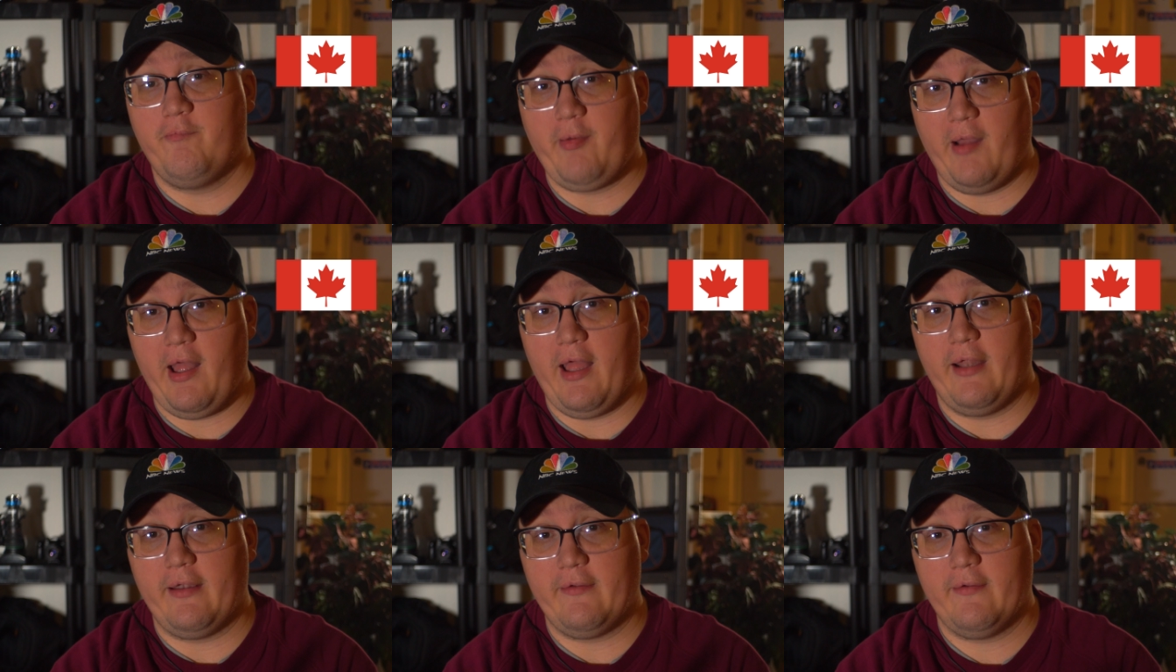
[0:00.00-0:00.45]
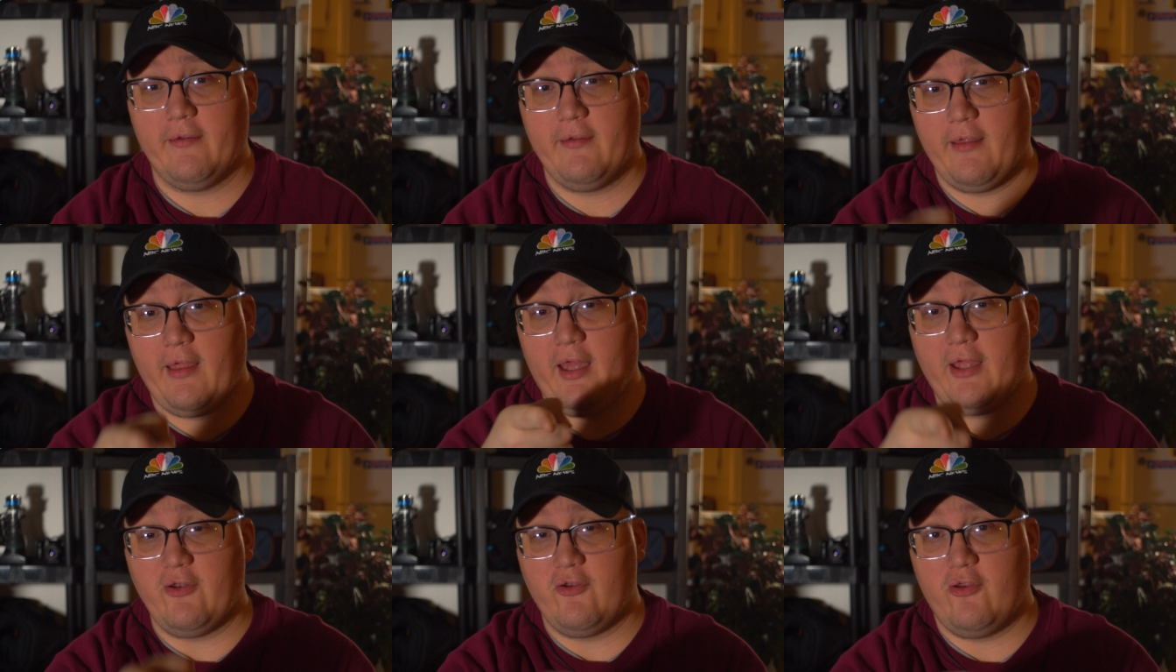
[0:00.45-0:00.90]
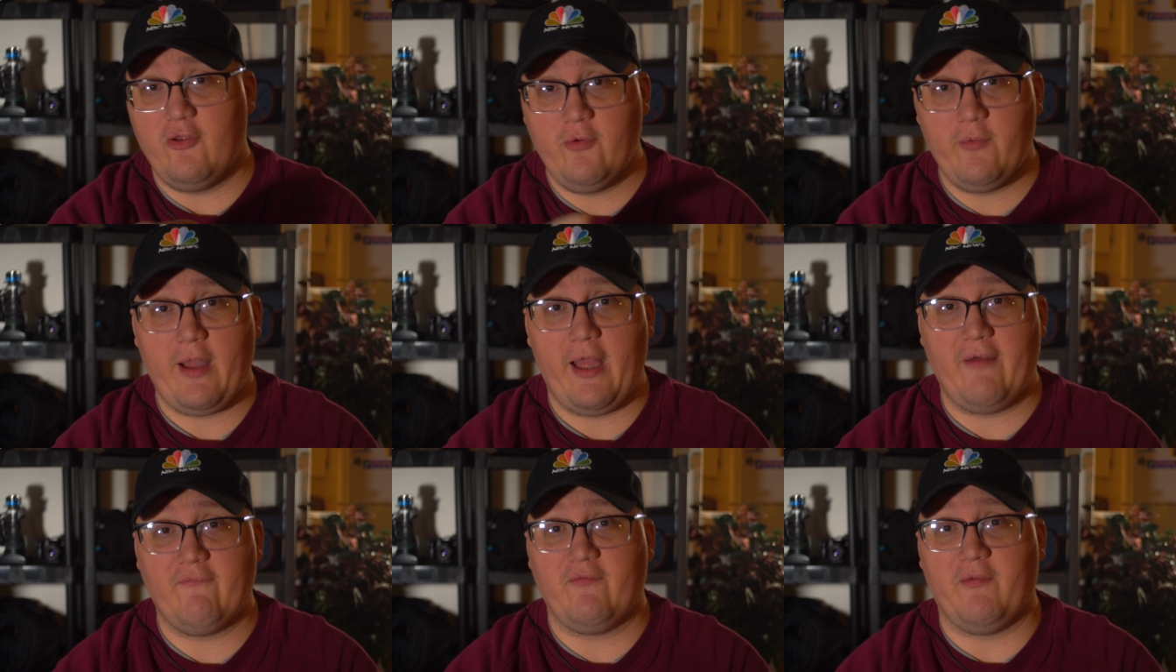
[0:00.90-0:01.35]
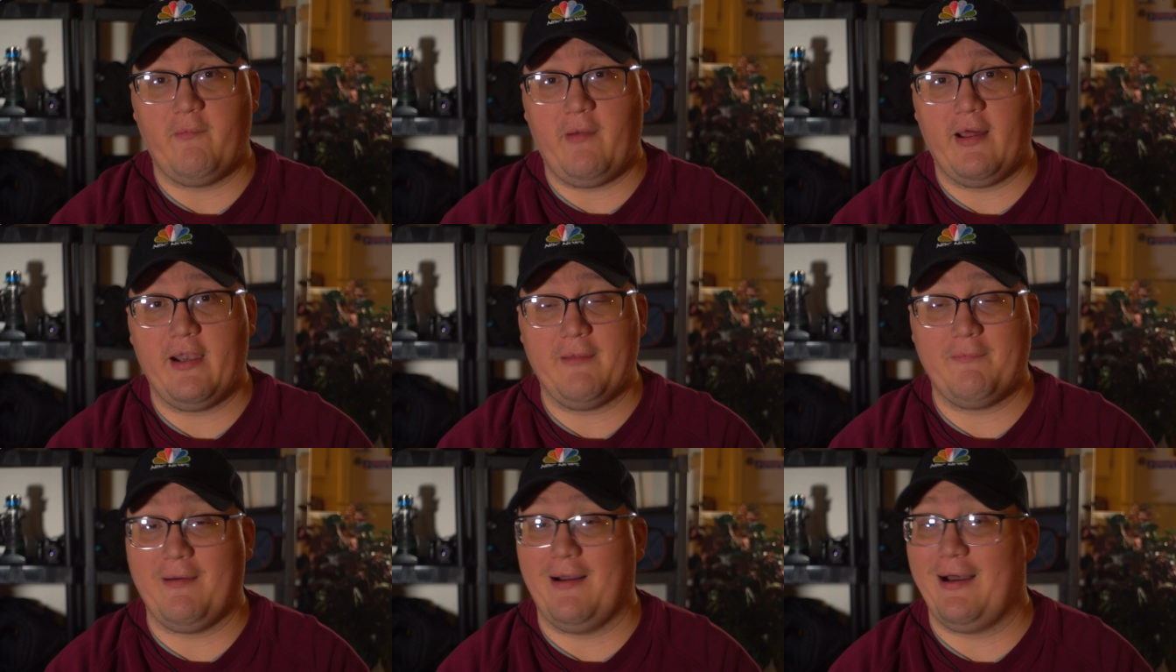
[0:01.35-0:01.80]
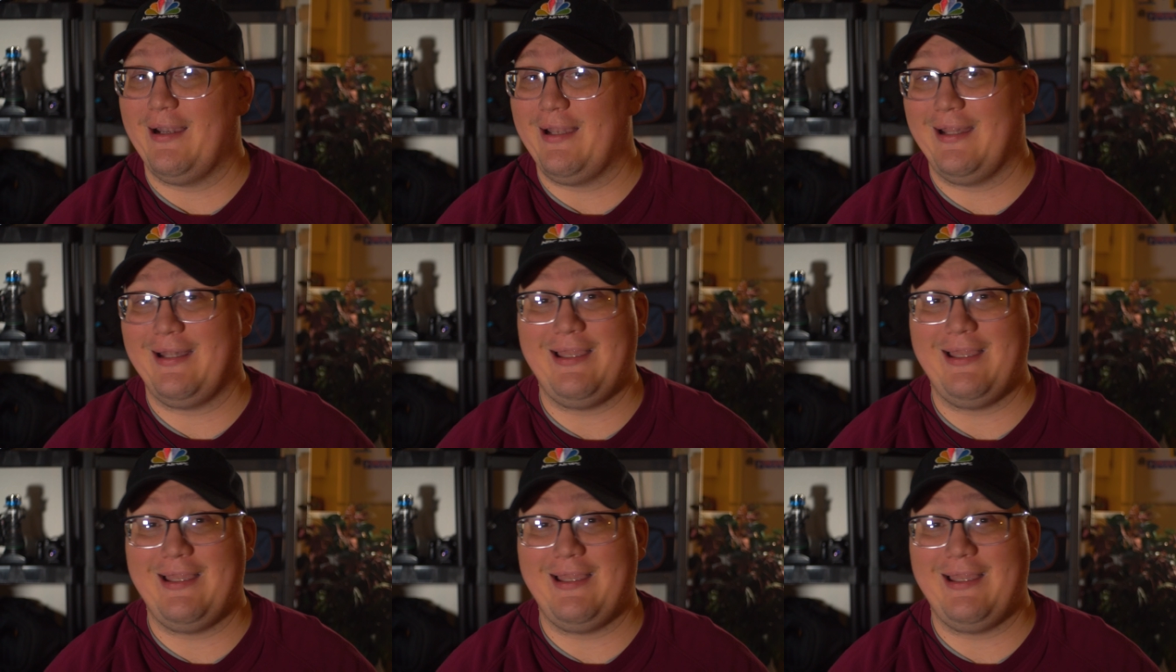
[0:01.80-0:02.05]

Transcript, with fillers: but I do have the monopod.